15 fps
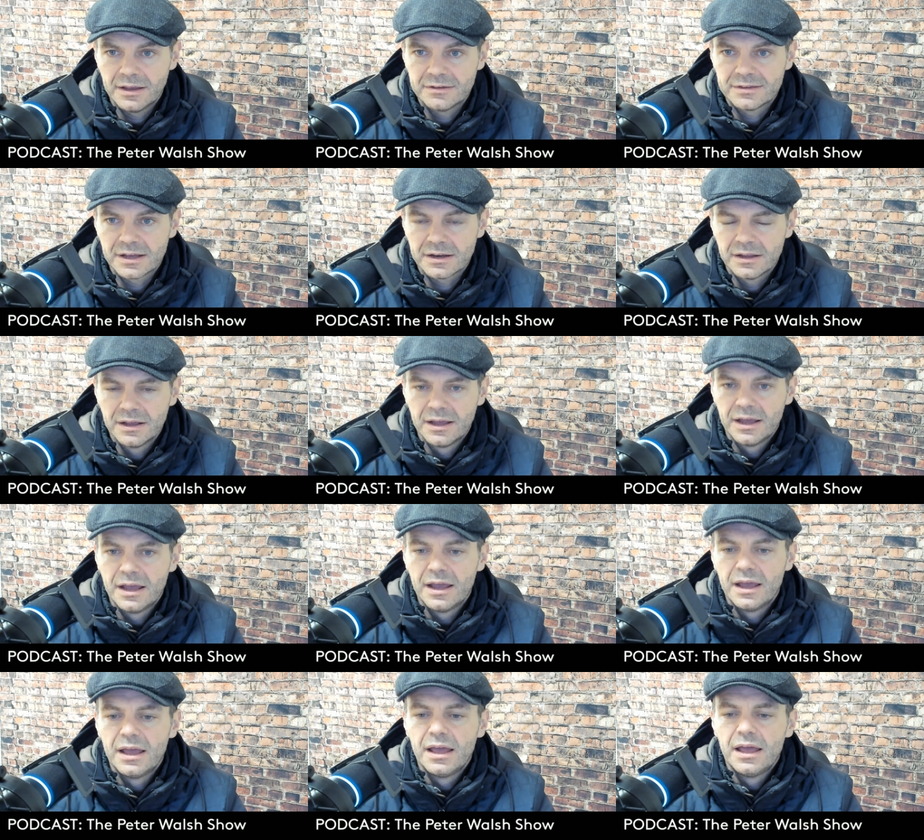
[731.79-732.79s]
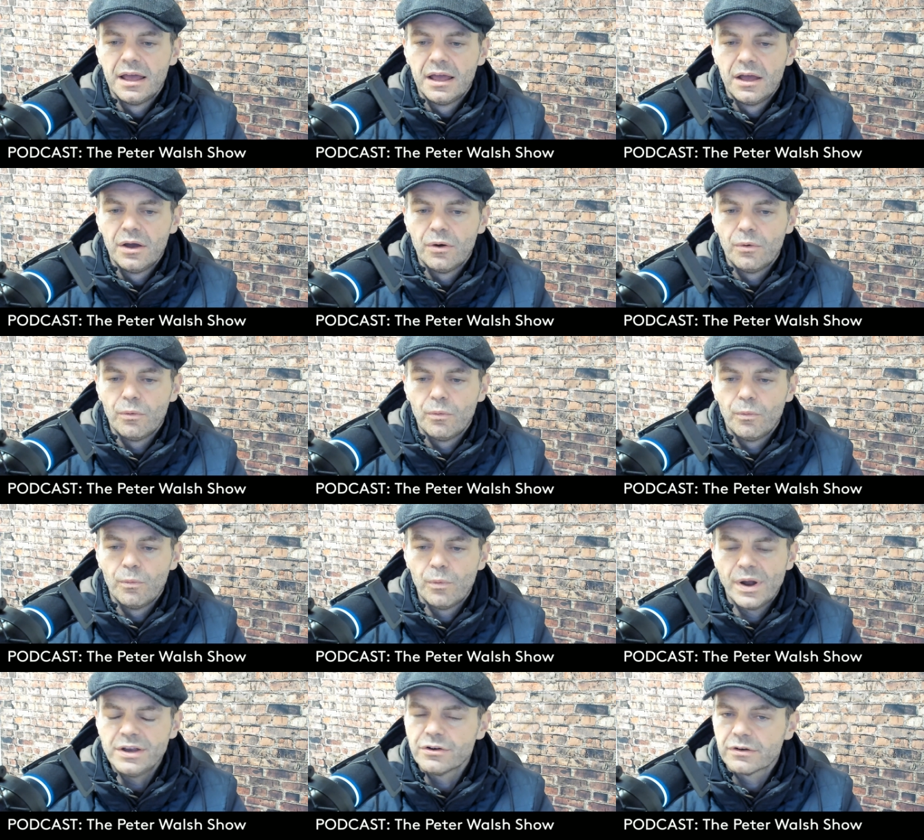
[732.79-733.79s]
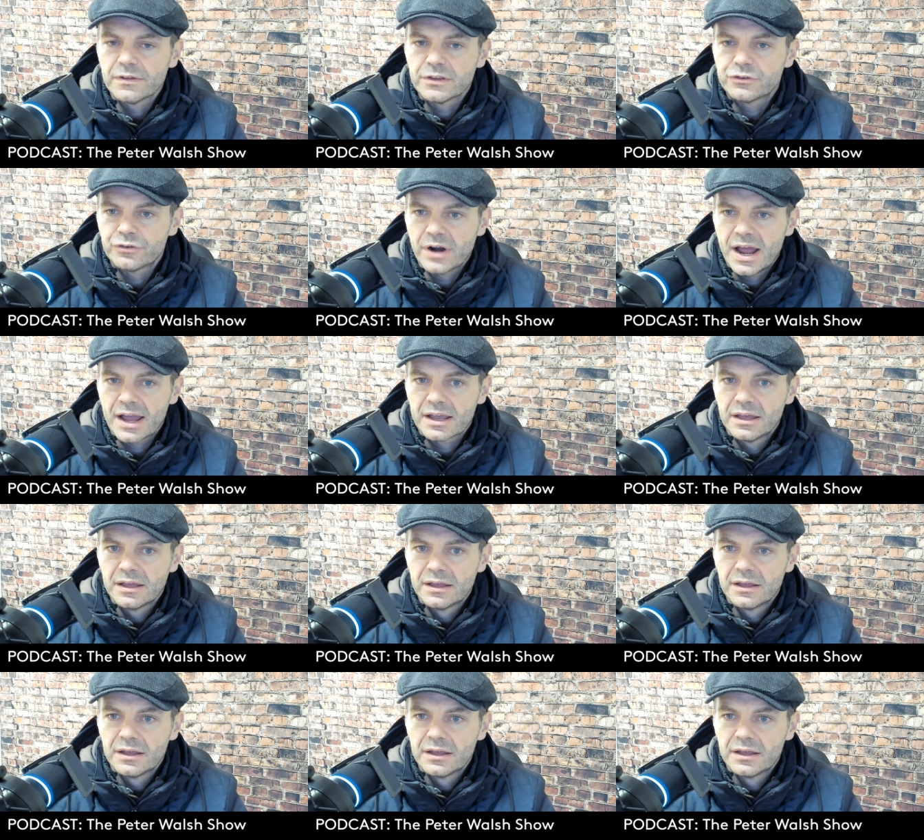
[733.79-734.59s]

that when you're on the track,